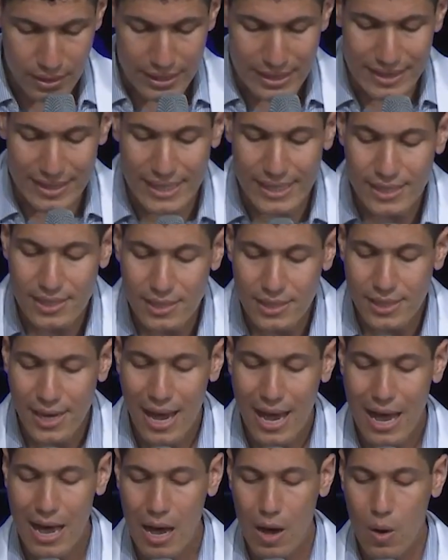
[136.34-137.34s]
This is
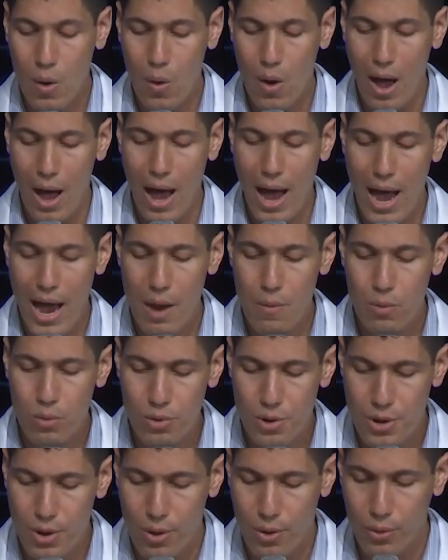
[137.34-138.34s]
how I will
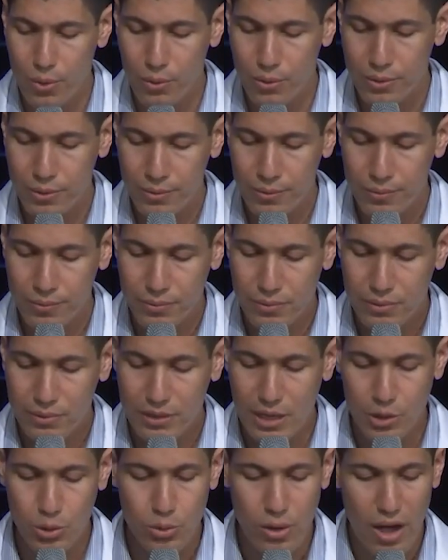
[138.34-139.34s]
know
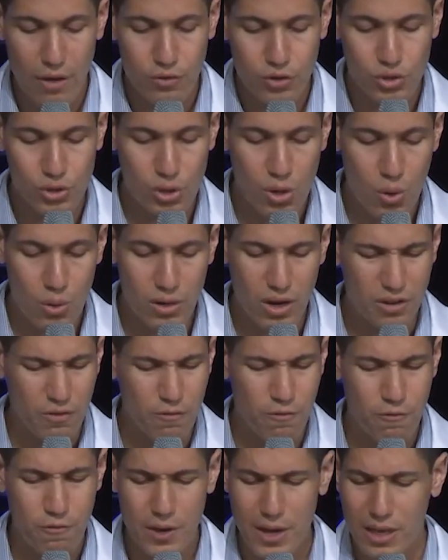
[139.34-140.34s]
that you have shown
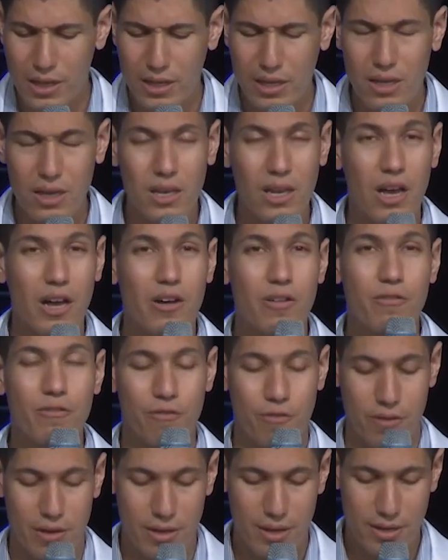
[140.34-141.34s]
unfailing
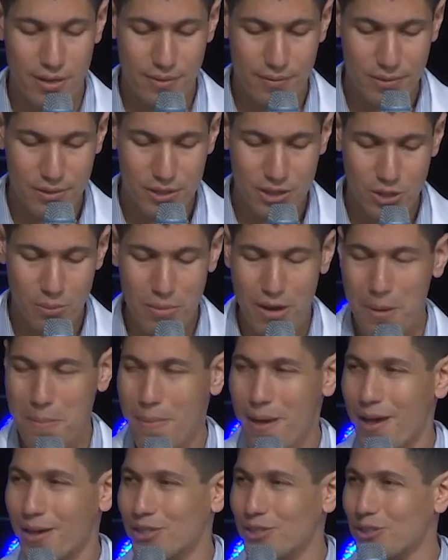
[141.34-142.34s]
love to my
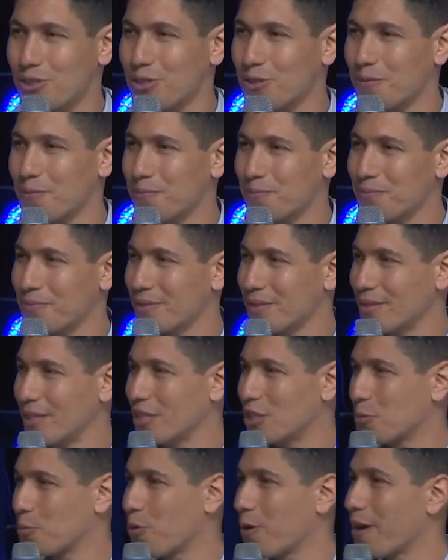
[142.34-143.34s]
master.
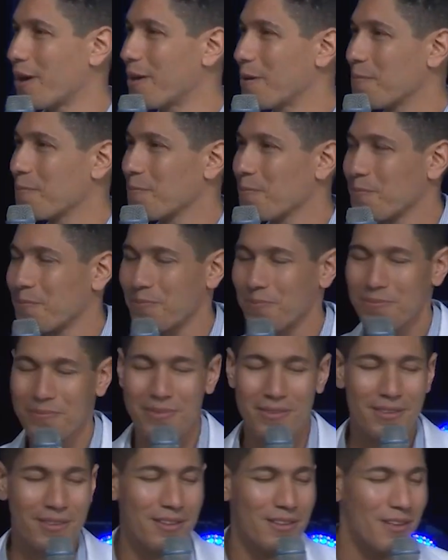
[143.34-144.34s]
Let's pray.
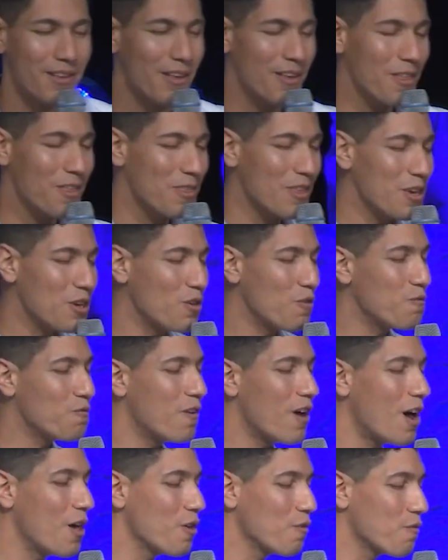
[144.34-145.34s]
Thank you,
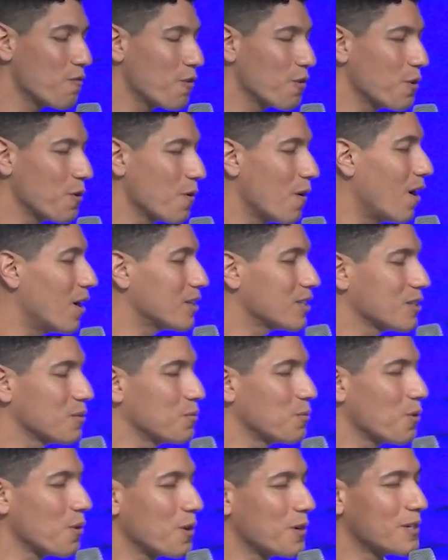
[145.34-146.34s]
Father, for your awesome
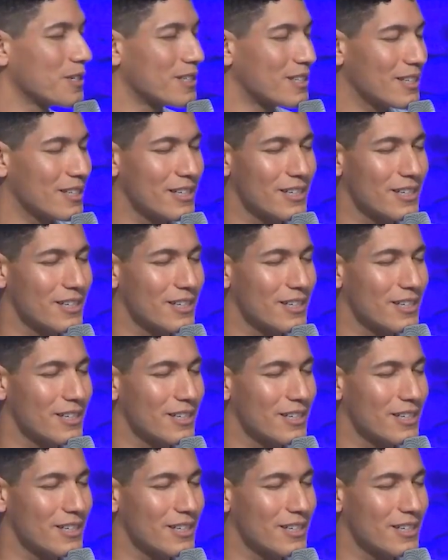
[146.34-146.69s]
word.